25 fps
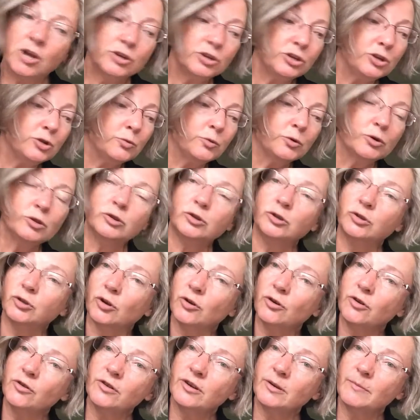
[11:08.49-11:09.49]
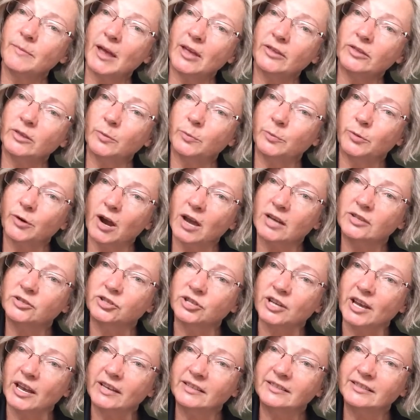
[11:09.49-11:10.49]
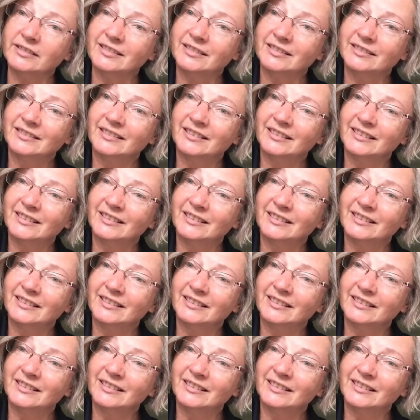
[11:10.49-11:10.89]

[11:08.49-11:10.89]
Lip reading: you will learn about the project